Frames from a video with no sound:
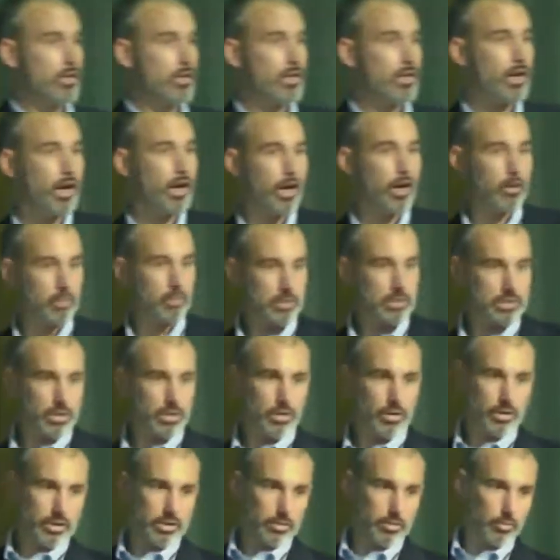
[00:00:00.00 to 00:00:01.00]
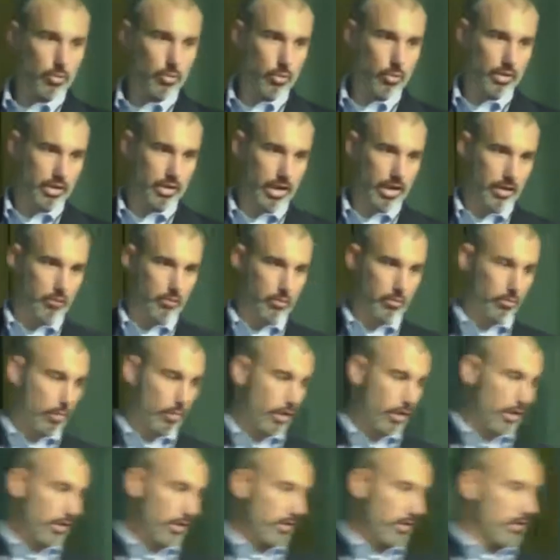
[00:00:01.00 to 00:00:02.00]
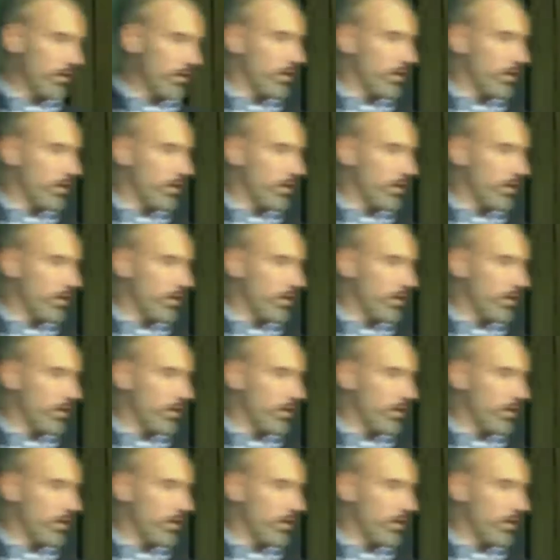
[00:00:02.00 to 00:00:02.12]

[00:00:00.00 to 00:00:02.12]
Uh, we started deploying 911.